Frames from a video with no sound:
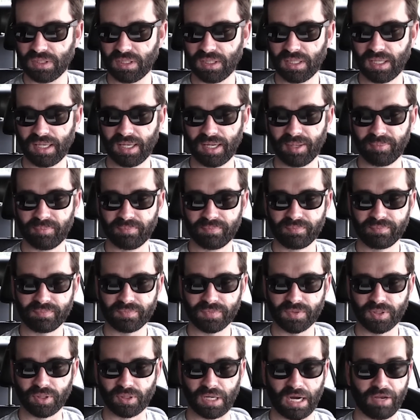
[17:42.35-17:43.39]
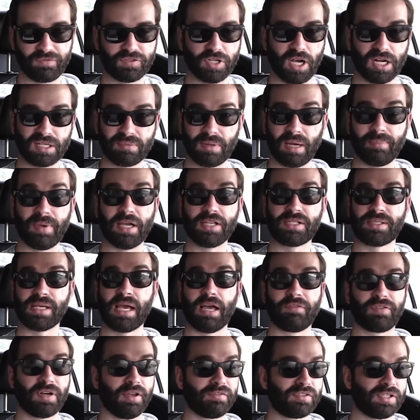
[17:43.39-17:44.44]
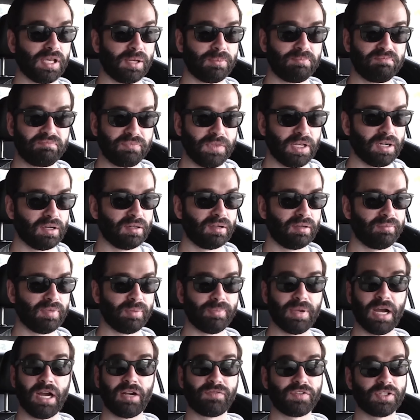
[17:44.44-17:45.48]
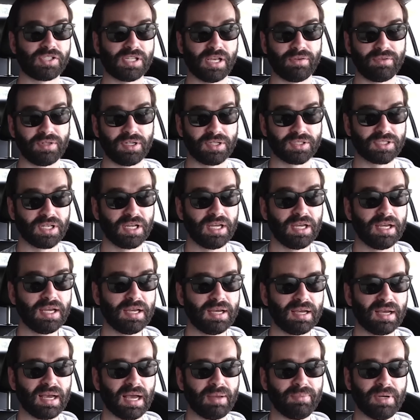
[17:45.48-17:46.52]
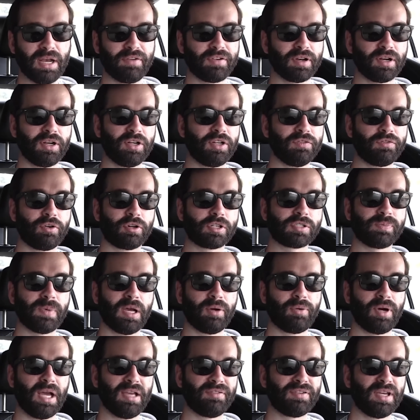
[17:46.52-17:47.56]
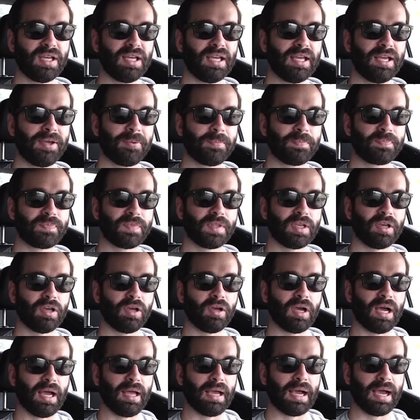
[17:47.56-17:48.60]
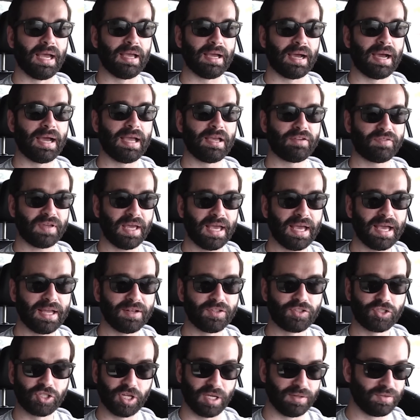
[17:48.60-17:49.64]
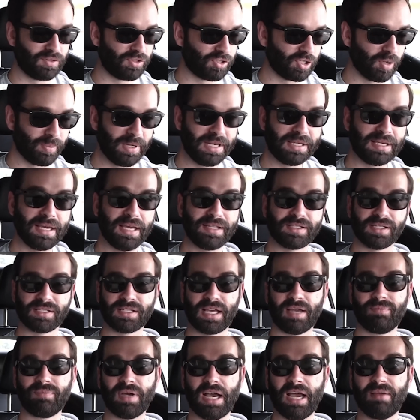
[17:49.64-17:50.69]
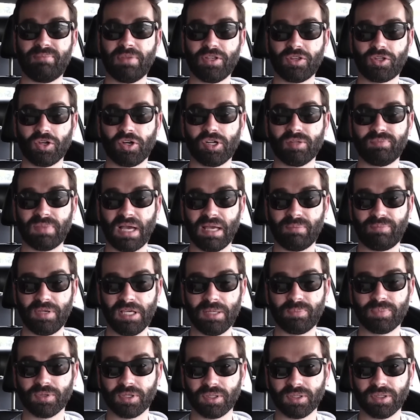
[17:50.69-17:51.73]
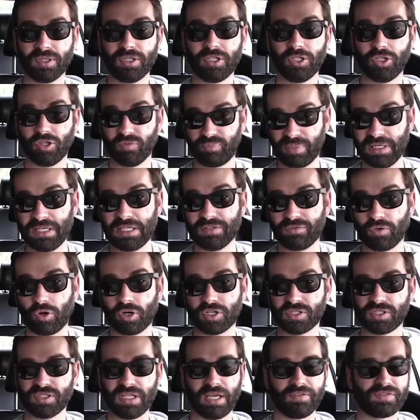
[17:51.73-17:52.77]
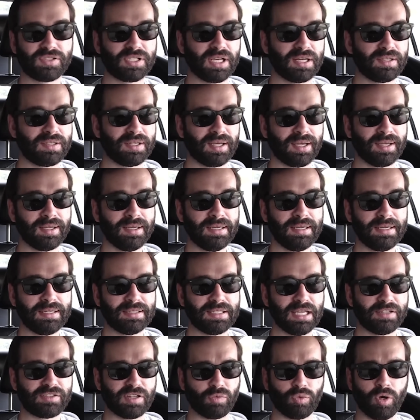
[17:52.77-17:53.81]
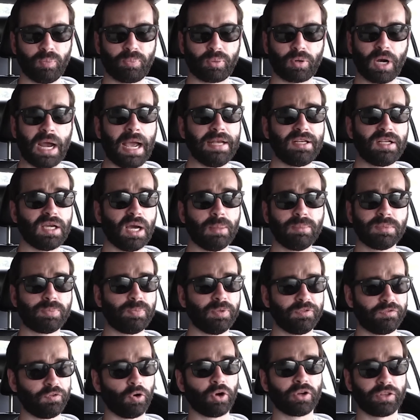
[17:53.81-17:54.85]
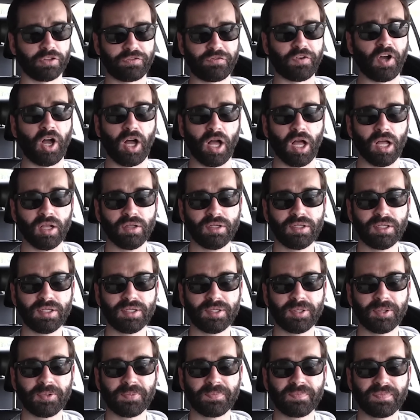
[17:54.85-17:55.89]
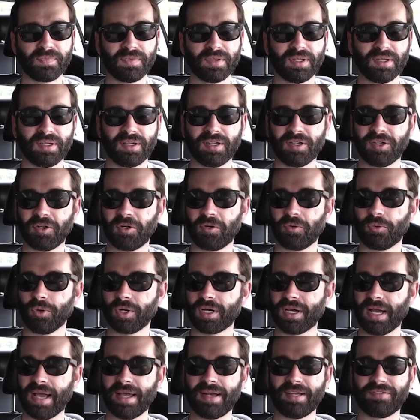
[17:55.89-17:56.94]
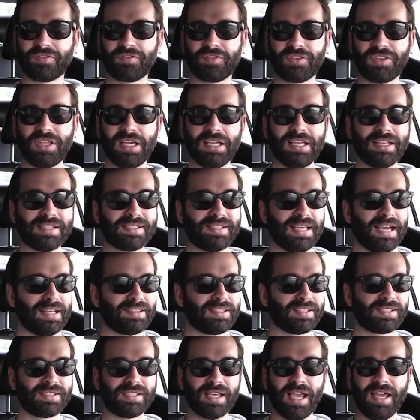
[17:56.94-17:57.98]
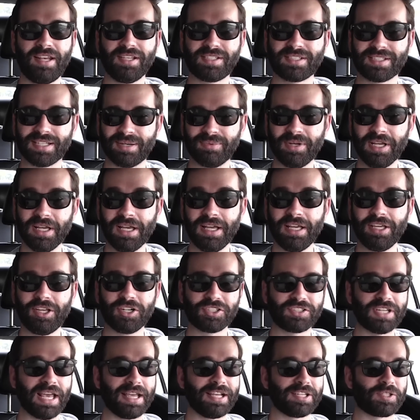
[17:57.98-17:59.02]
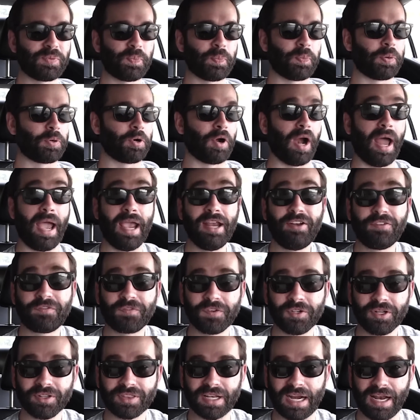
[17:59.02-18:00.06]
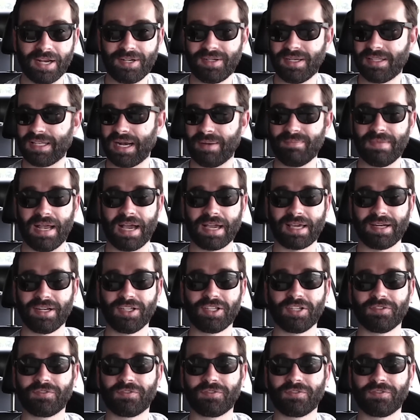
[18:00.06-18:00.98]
um, or I've talked about myself and I've said, you know, been married for seven years. I'm never going to divorce my wife. I, I, I, have had in so many cases, I've, I've been told by people who have been divorced and they've said, uh, they said, well, pride comes before the fall. What kind of thing is that to say to some? You're saying it's prideful that, I, that I'm not going to